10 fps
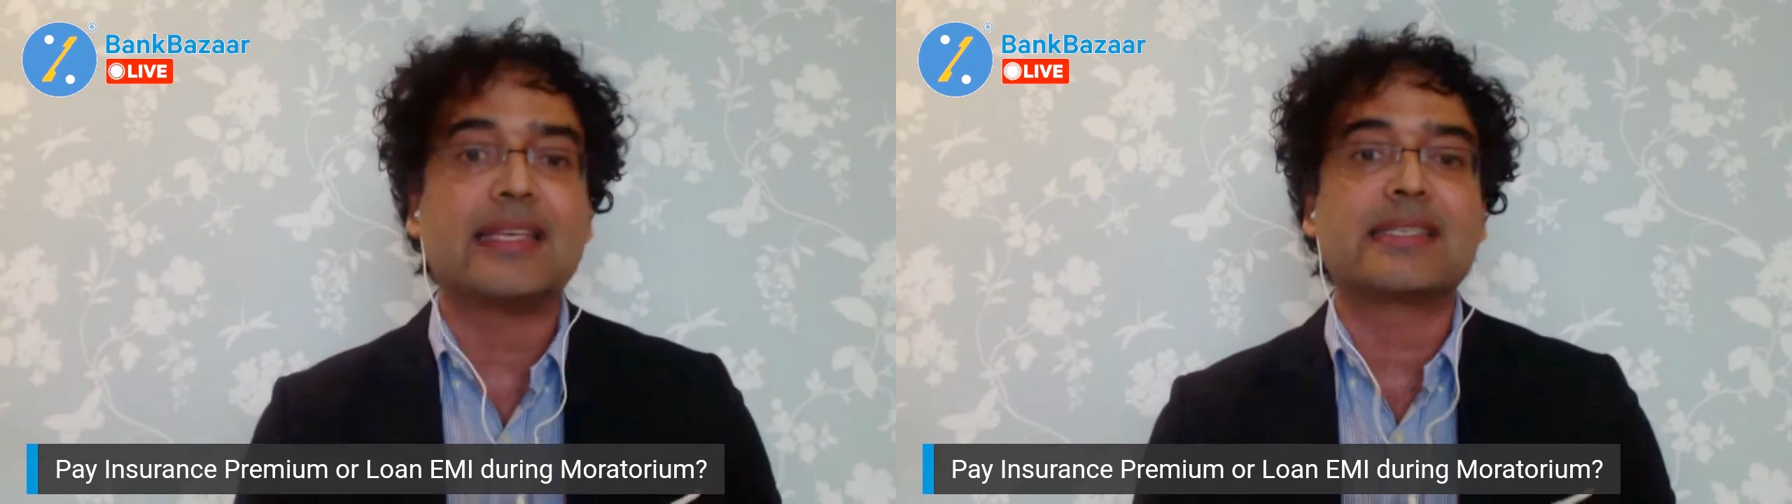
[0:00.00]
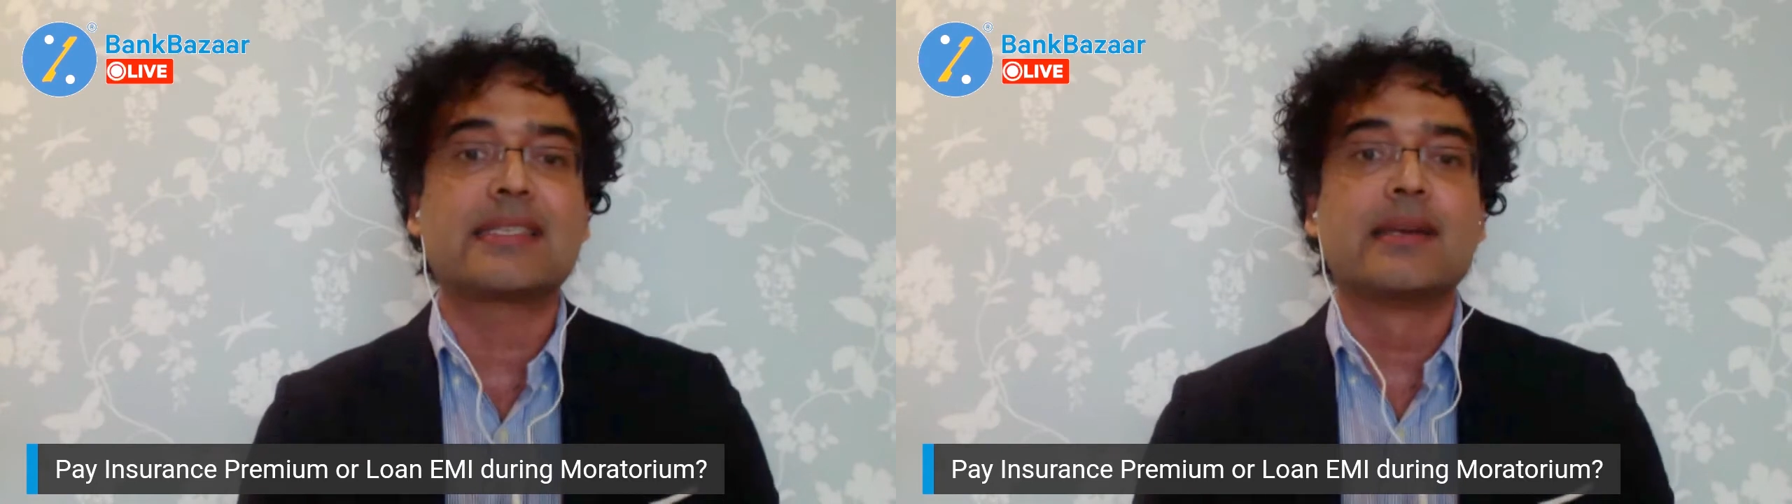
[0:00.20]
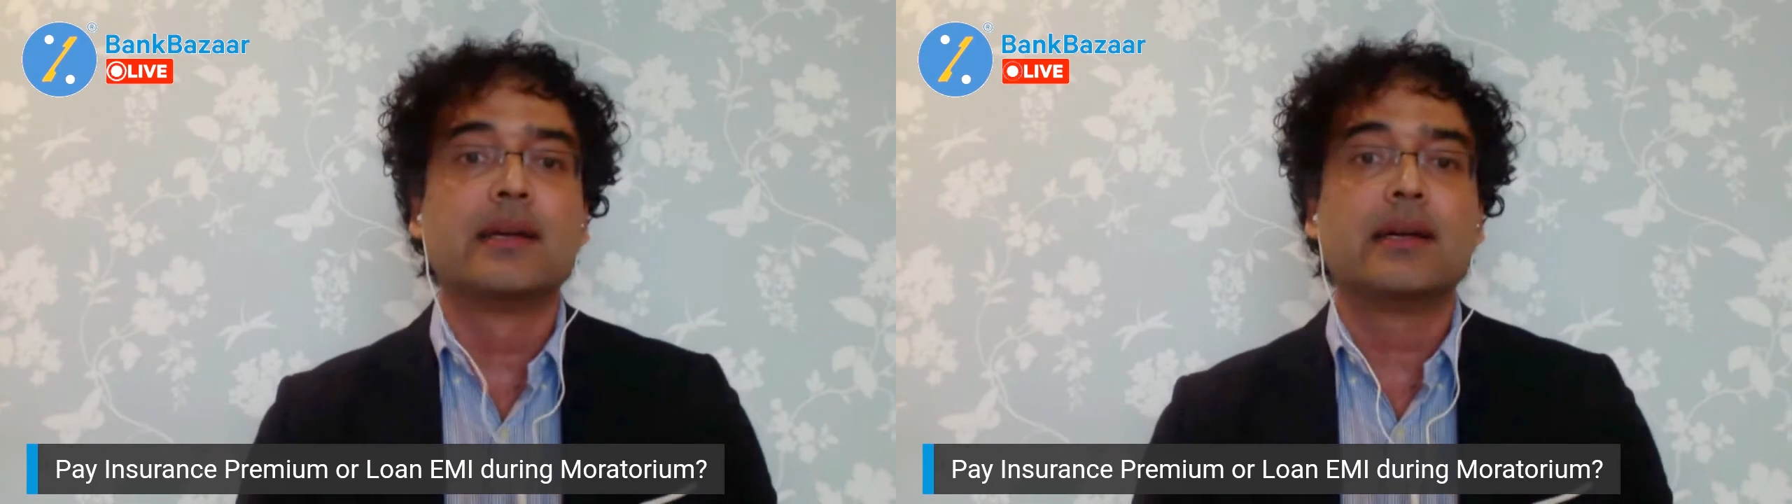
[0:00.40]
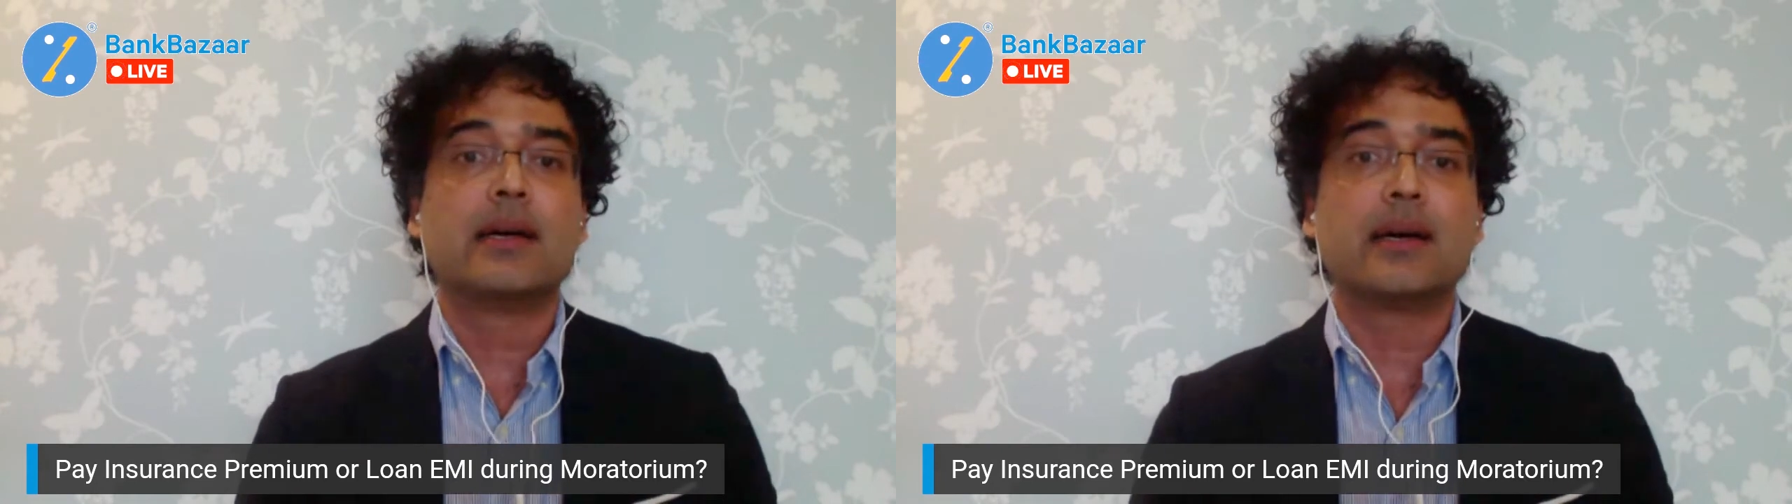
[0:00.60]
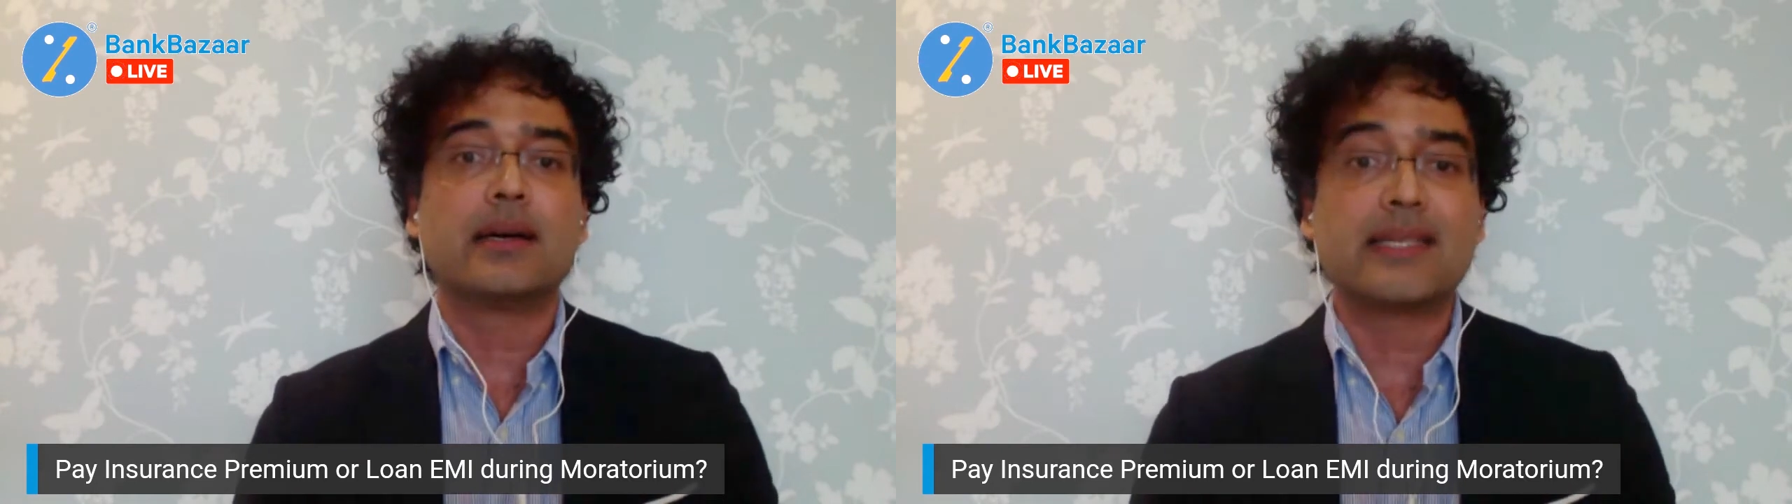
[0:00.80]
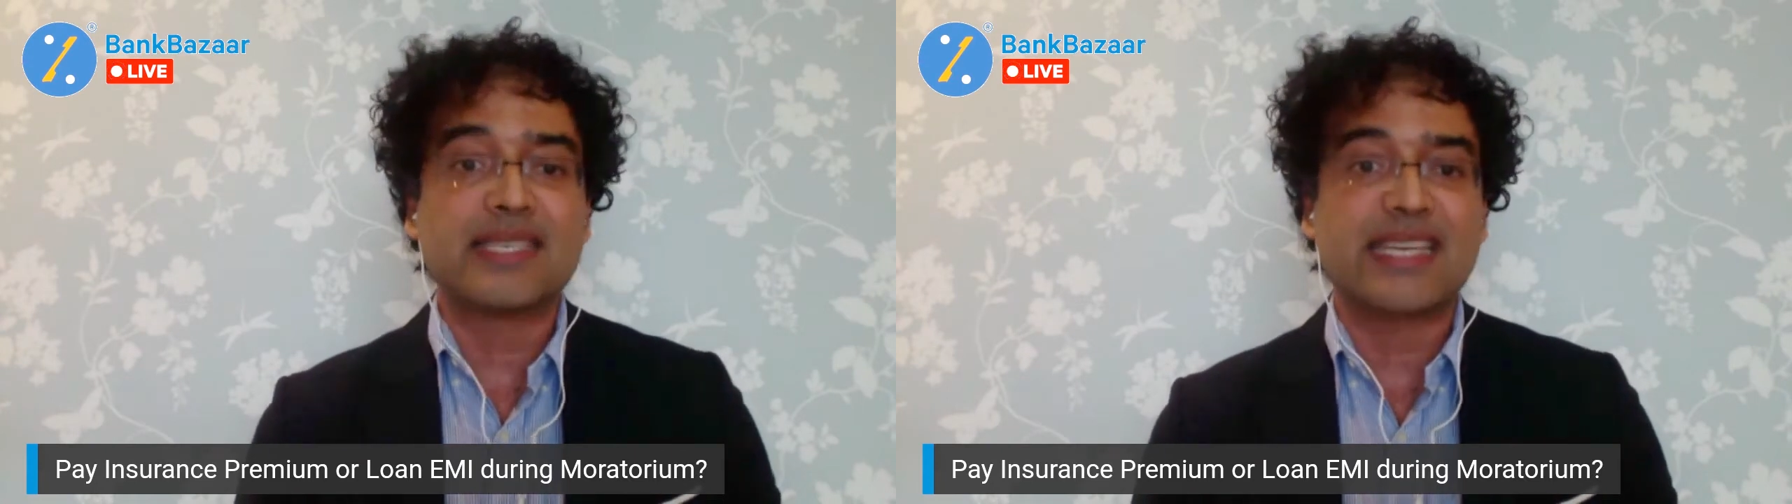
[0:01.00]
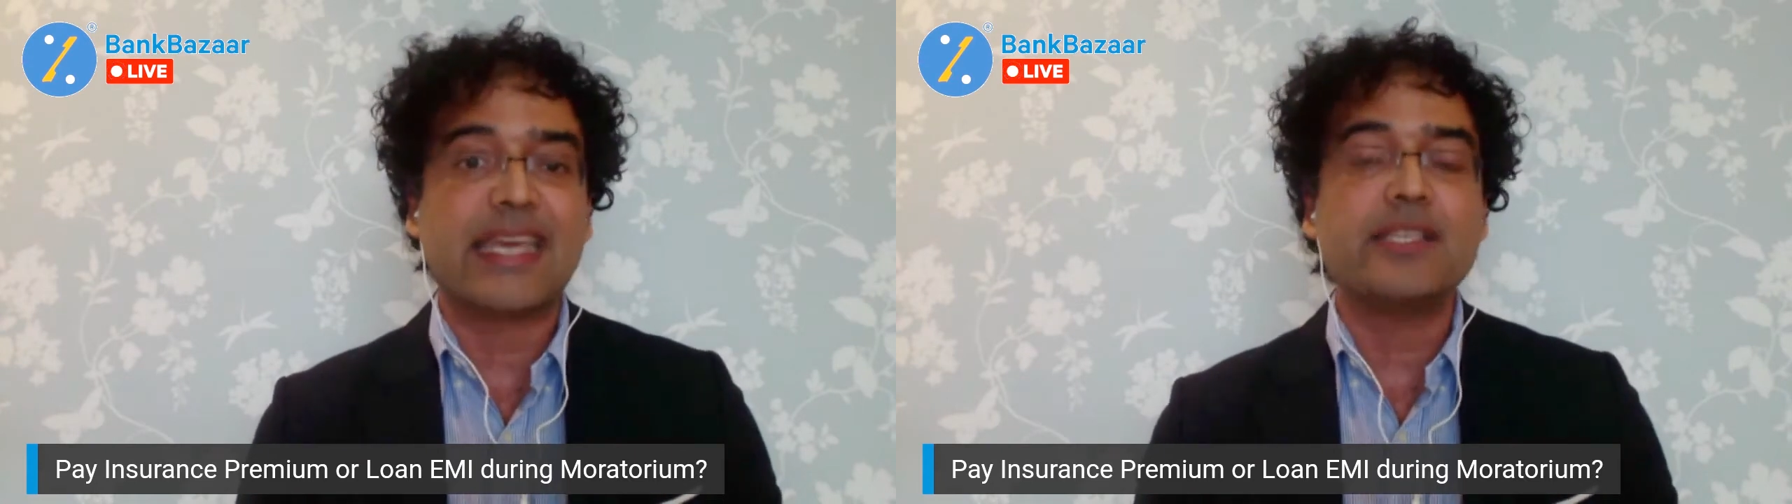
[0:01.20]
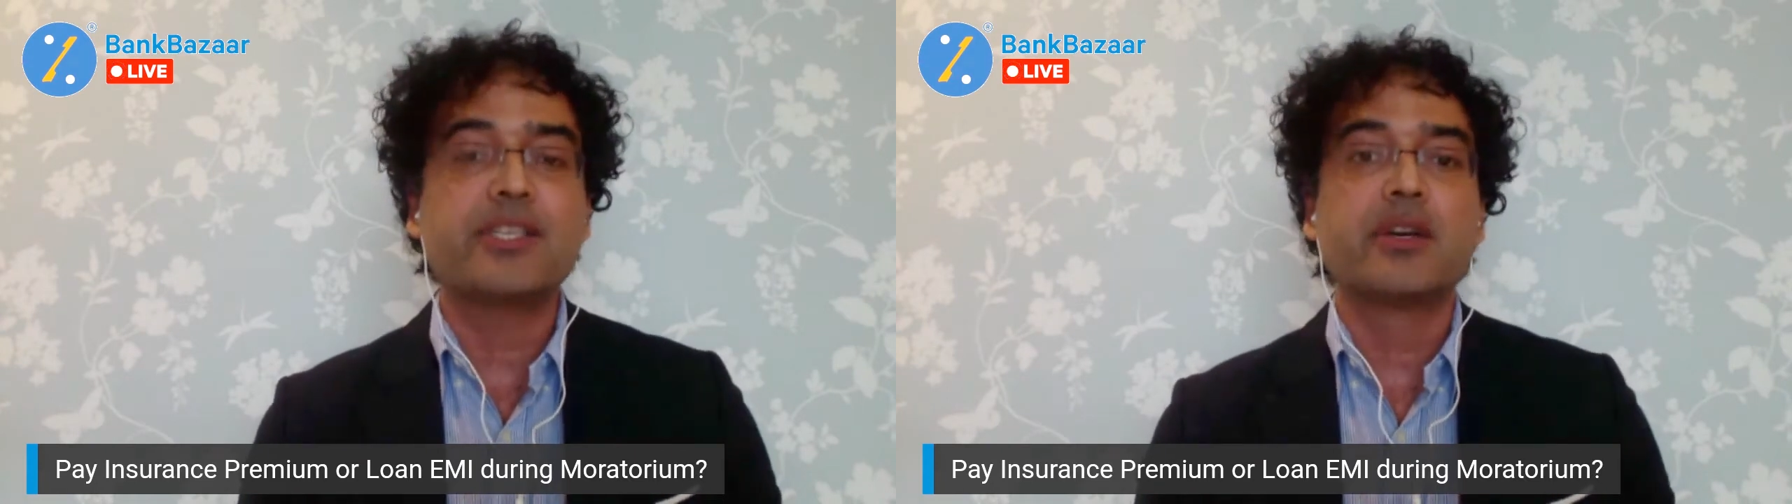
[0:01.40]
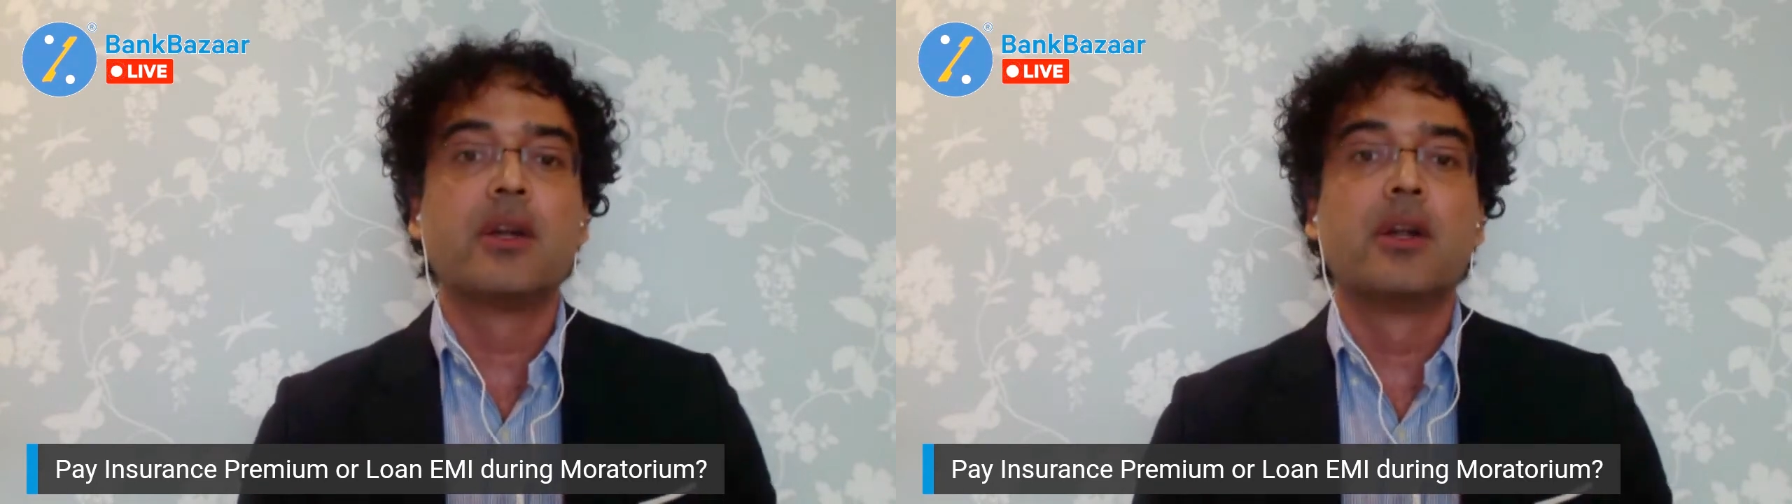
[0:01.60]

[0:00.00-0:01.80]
this stage.